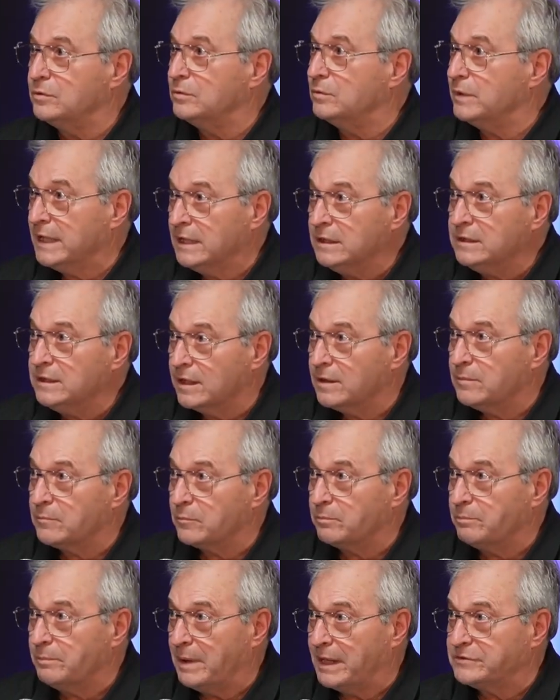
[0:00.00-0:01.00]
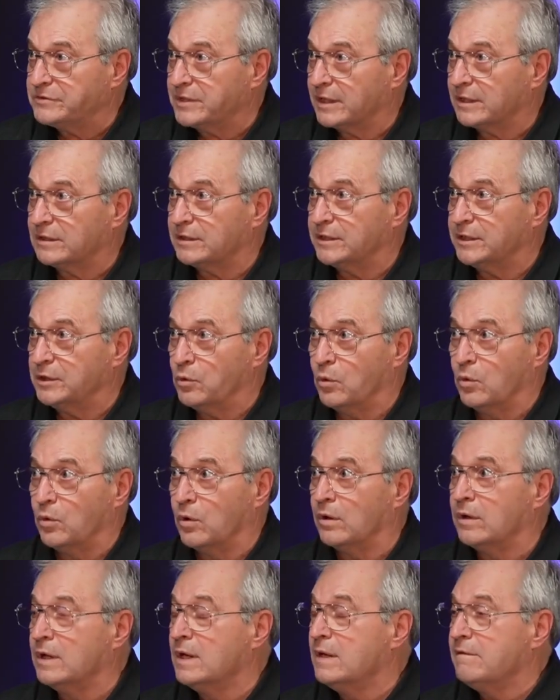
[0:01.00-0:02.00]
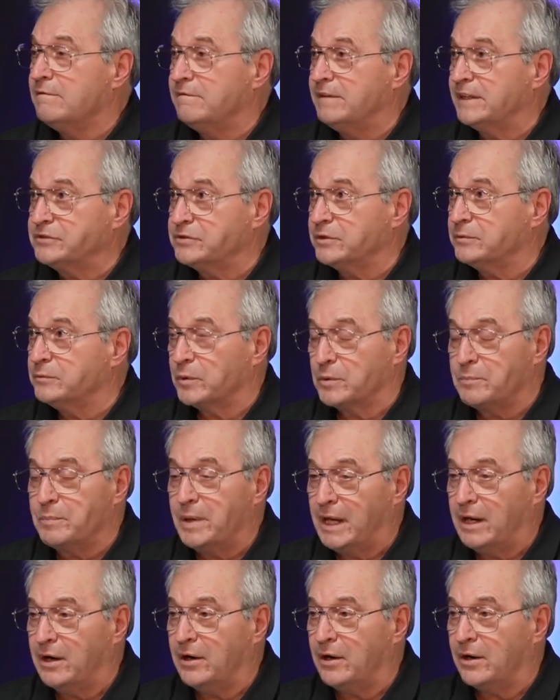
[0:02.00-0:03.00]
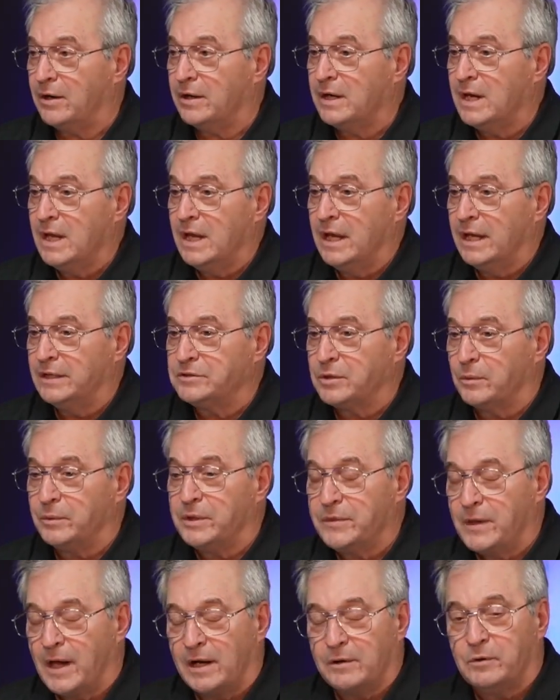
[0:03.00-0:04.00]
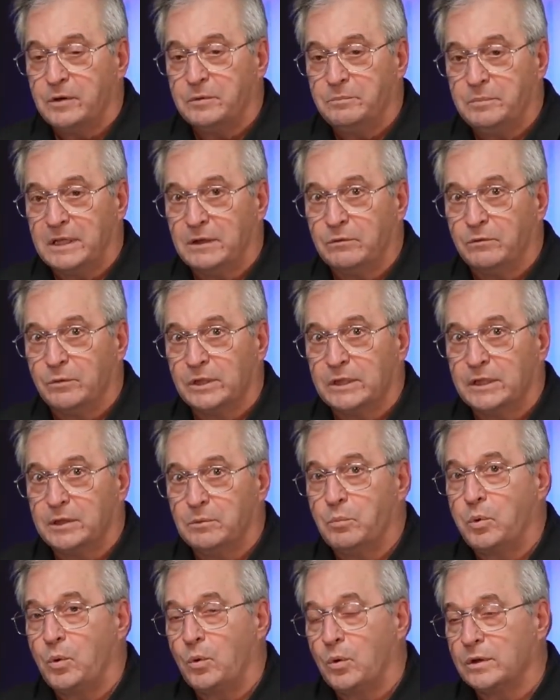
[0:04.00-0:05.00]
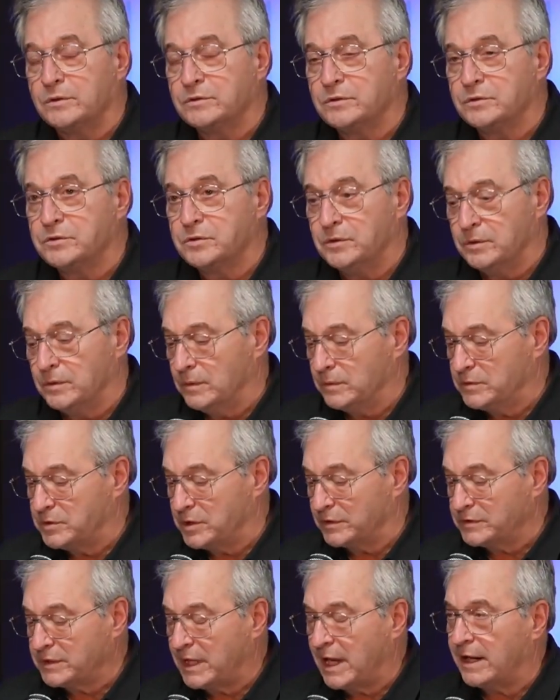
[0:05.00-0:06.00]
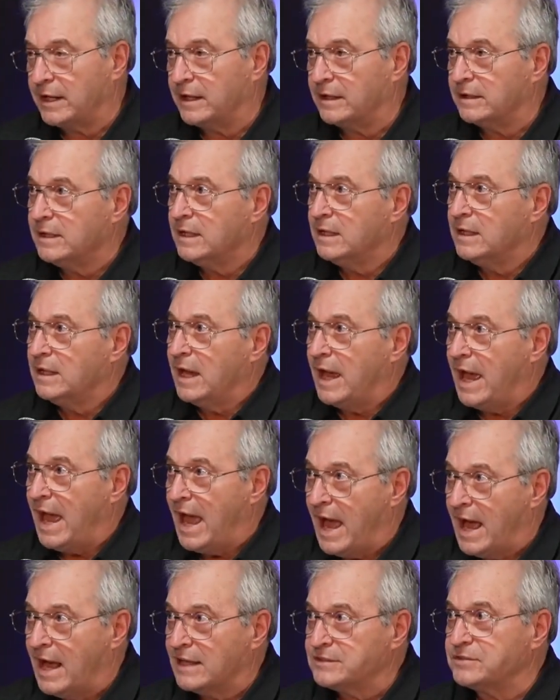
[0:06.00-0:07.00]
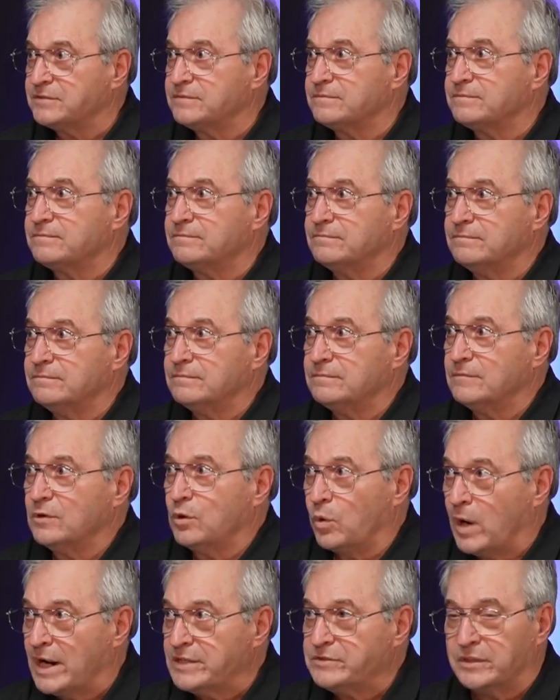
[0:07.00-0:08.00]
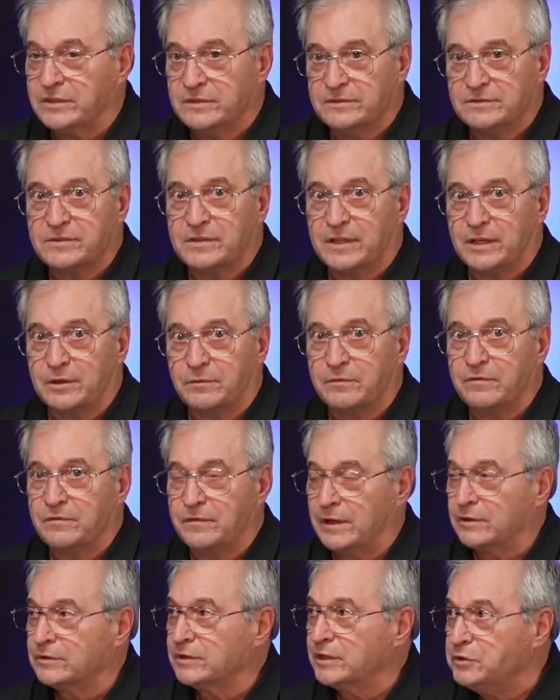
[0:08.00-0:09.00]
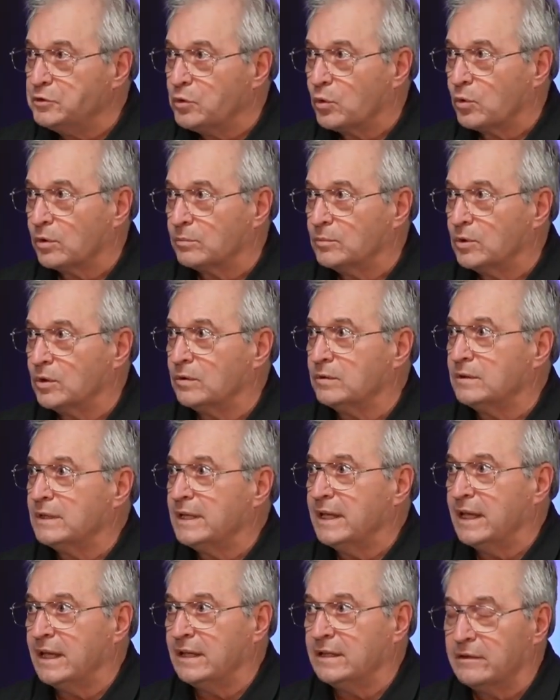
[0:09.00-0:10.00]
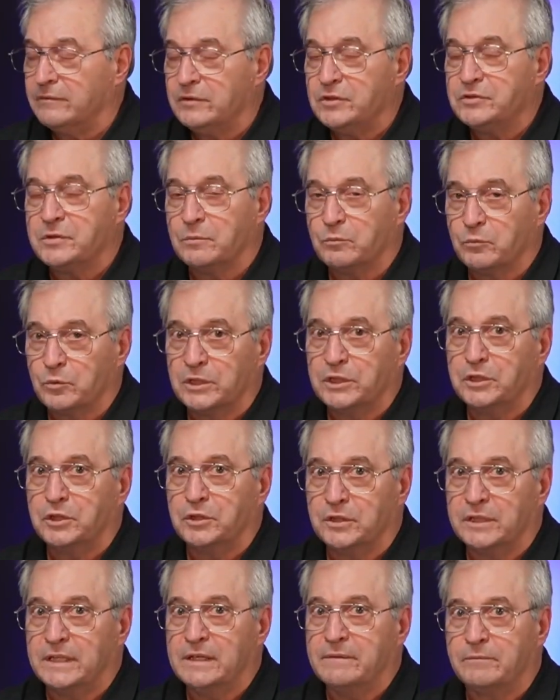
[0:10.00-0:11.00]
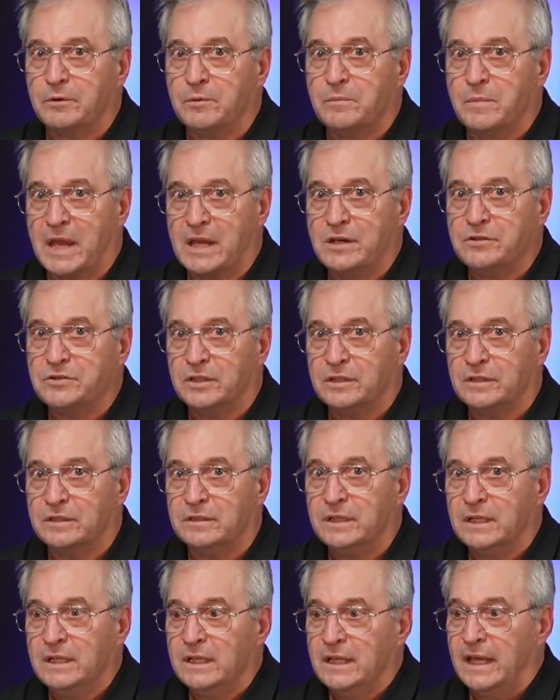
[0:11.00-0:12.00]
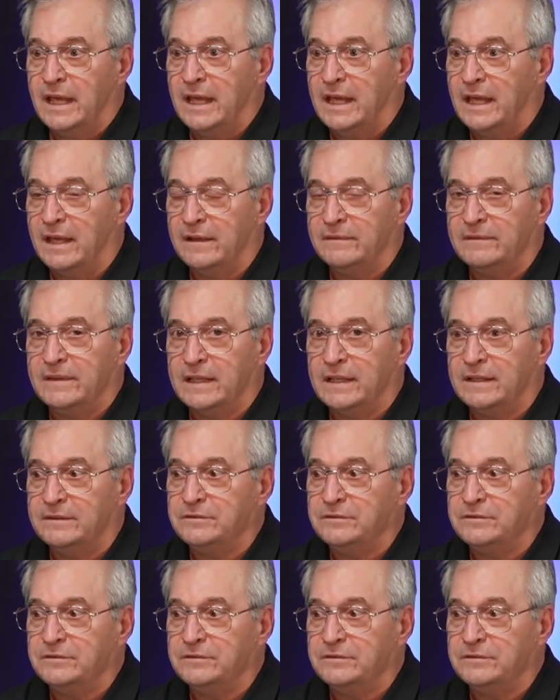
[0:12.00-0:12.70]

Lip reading: income, basically, or fix and repair. And so we thought it would be really important to just kind of ask questions that are fairly normal and give you some really good information, and then